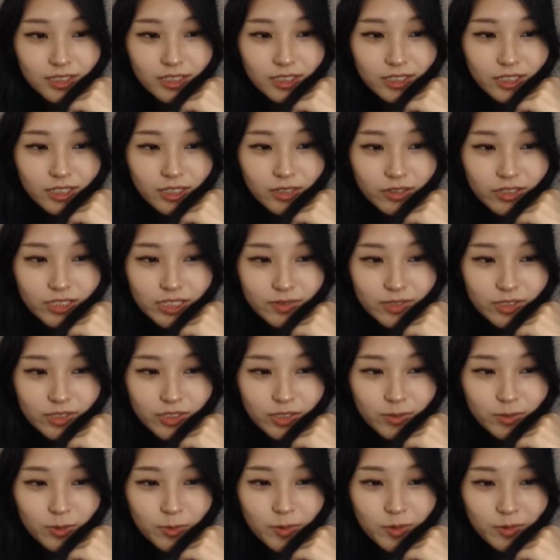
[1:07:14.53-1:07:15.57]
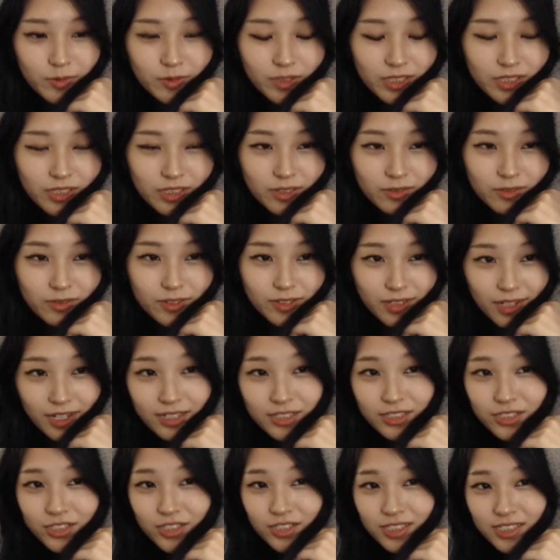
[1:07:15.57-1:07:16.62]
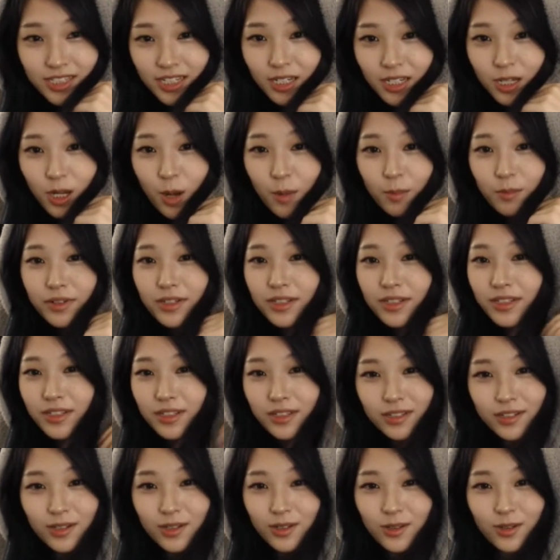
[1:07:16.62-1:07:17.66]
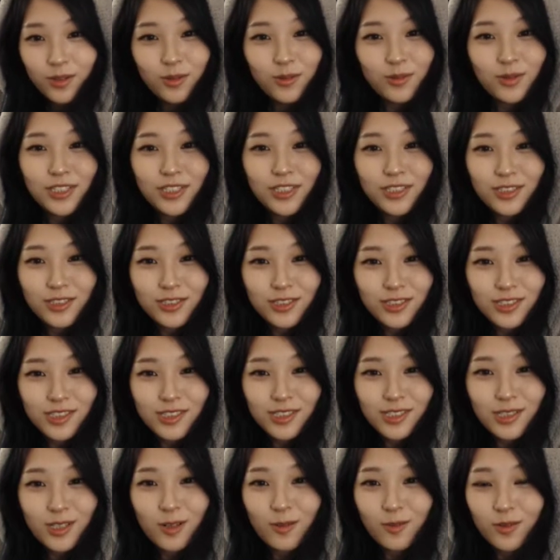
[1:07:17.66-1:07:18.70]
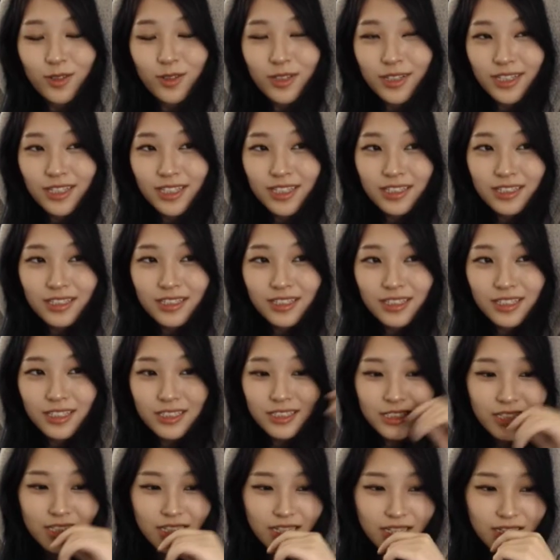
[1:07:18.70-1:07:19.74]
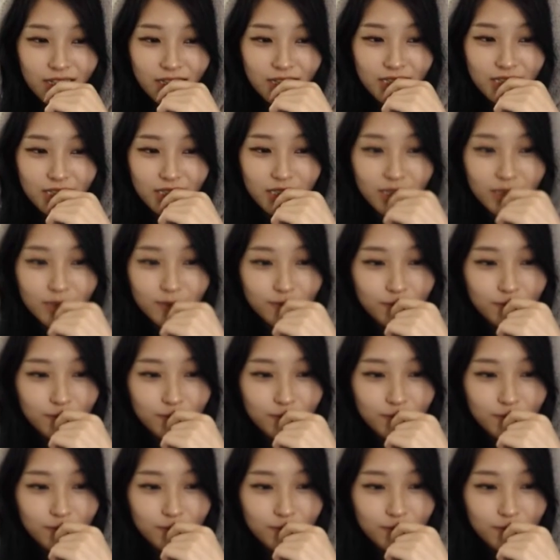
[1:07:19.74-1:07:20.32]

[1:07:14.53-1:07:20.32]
You always have a stream open while you level. Yeah, it's just like company, you know, when you're just leveling. It's nice.